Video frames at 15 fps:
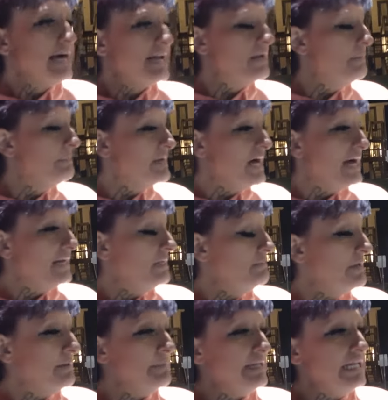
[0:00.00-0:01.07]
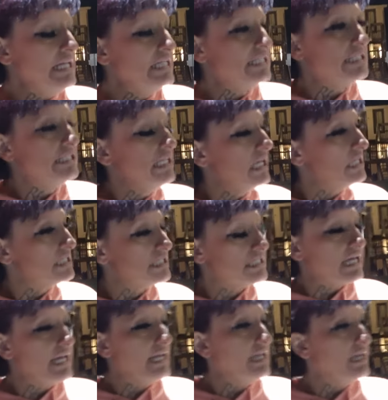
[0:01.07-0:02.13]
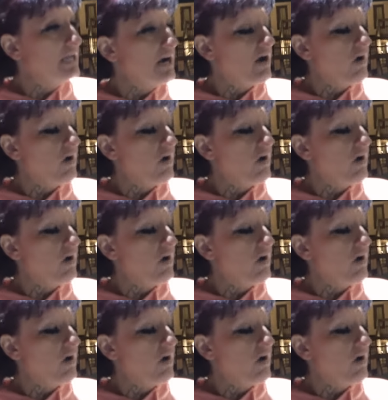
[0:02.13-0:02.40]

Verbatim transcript: I done blocked him. I mean, his dick stank. Why you see?